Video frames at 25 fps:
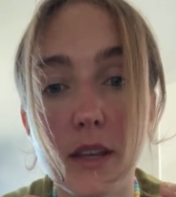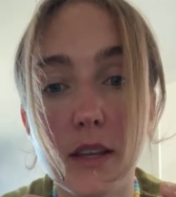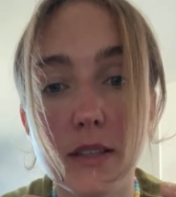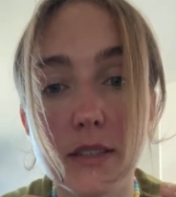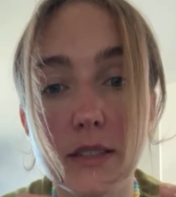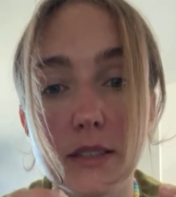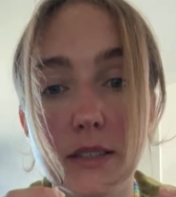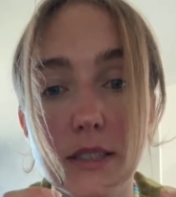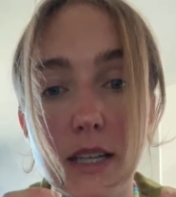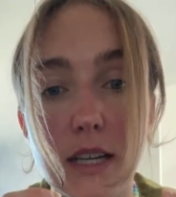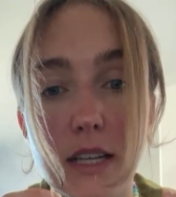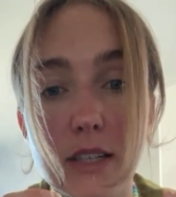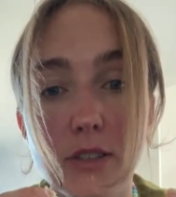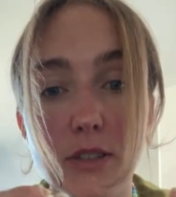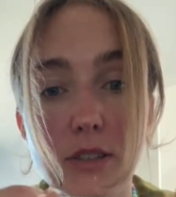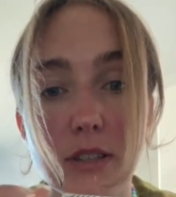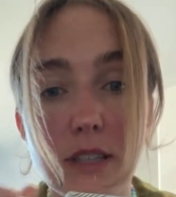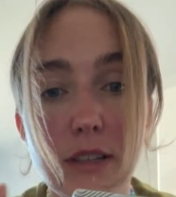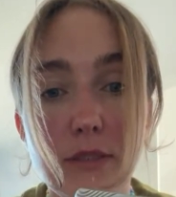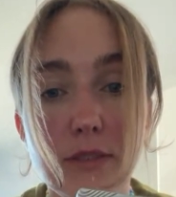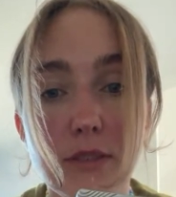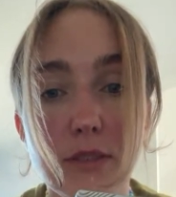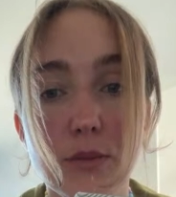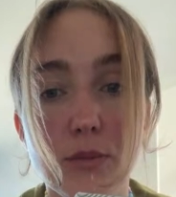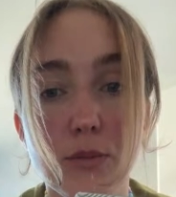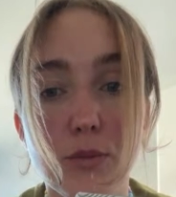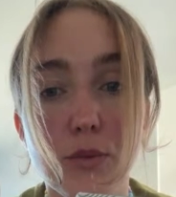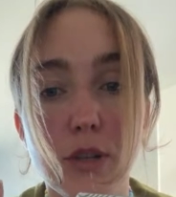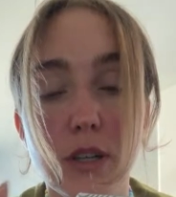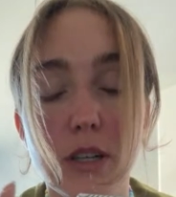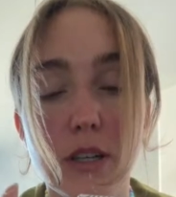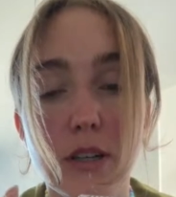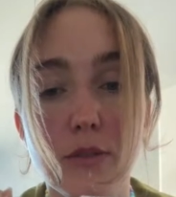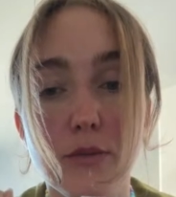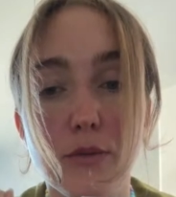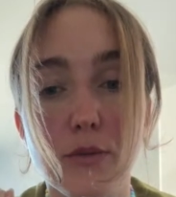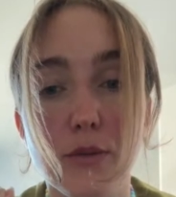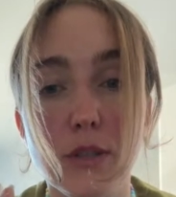Decided to leave the
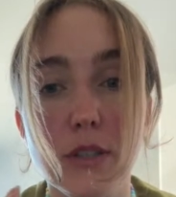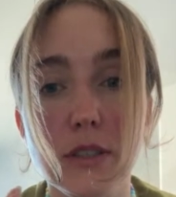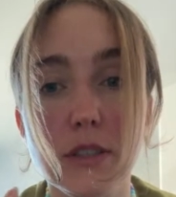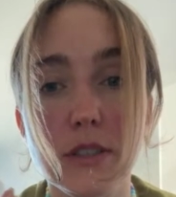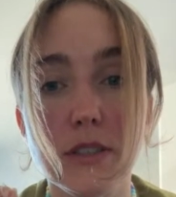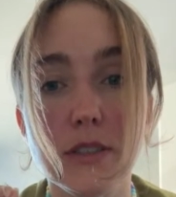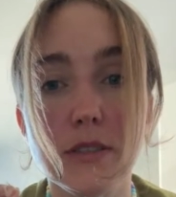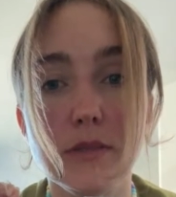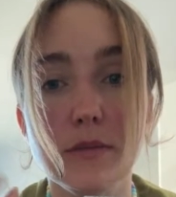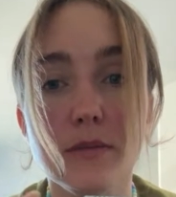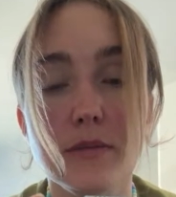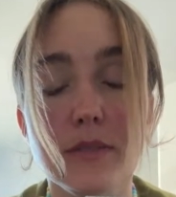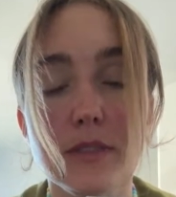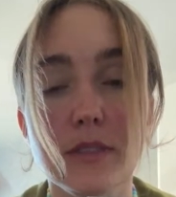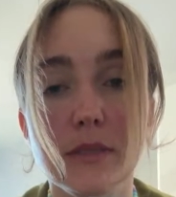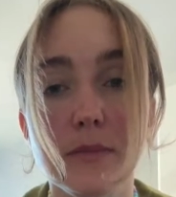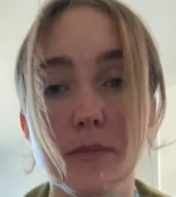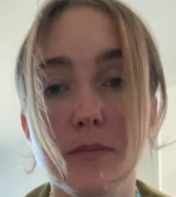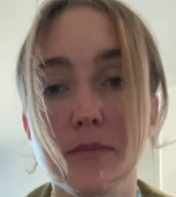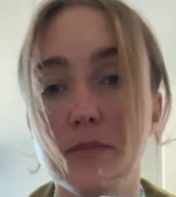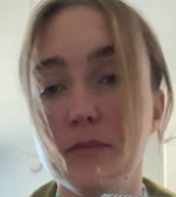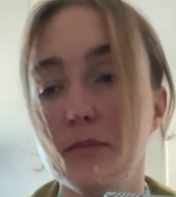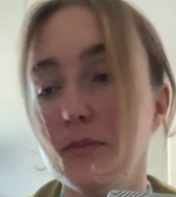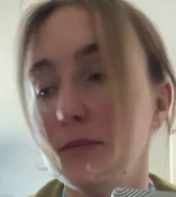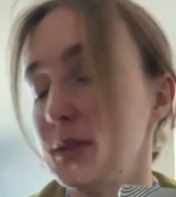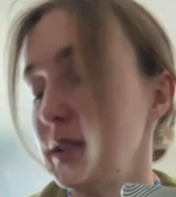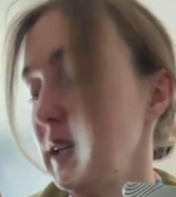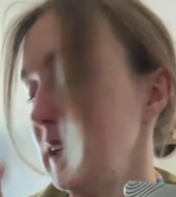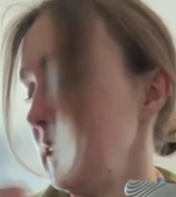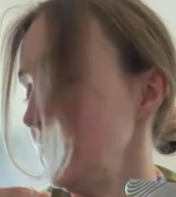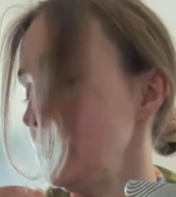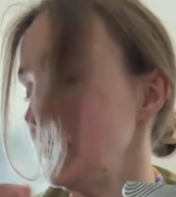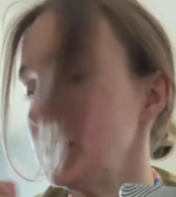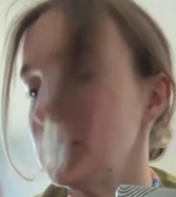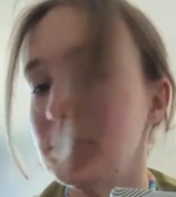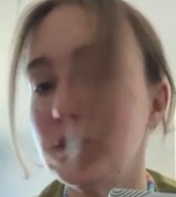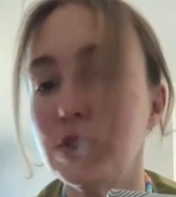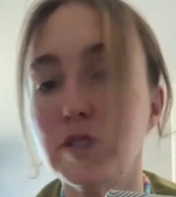workforce.
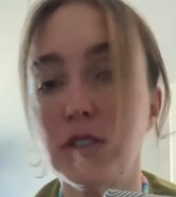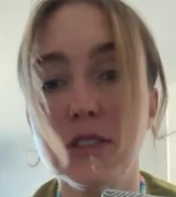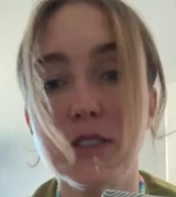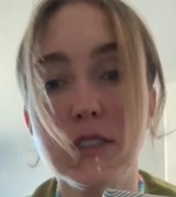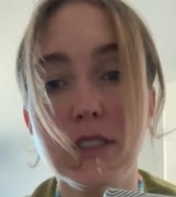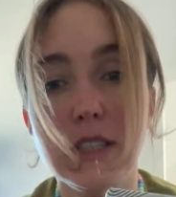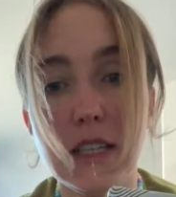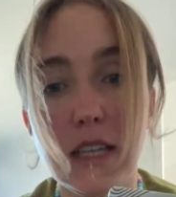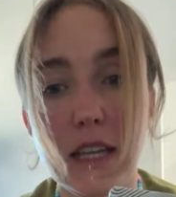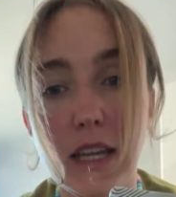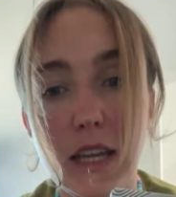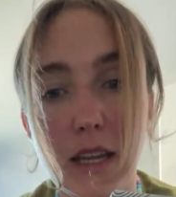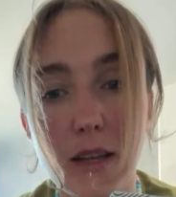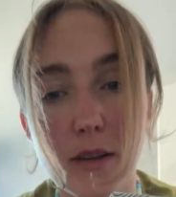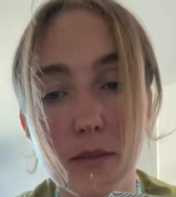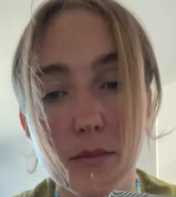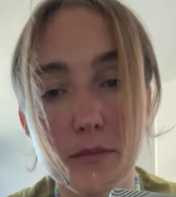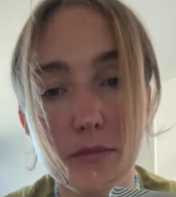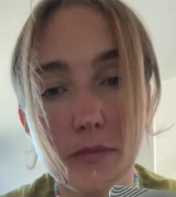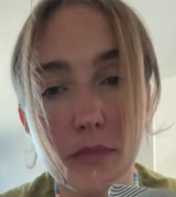Potatoes are so sticky.